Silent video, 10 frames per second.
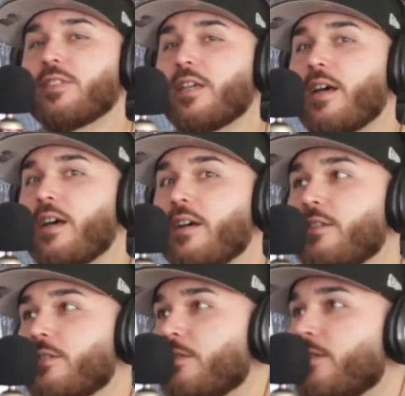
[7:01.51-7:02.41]
It's like
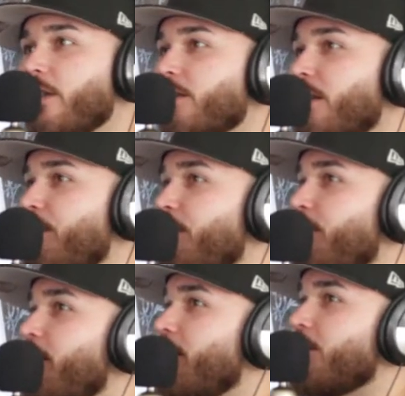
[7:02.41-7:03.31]
ah, like a slap to
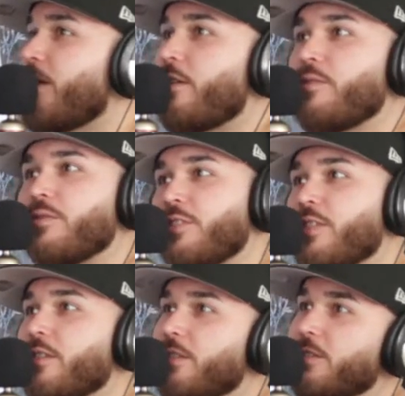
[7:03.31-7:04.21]
the face. You're like, oh
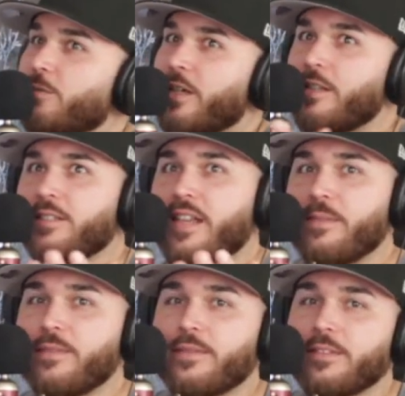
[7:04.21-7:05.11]
shit, this is why this
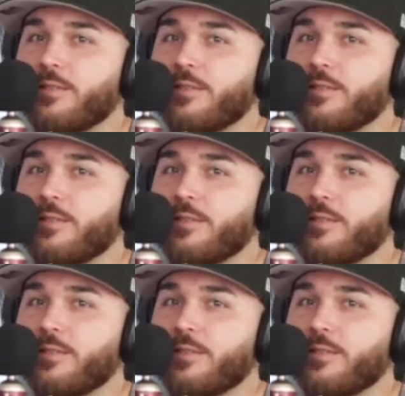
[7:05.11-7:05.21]
happened.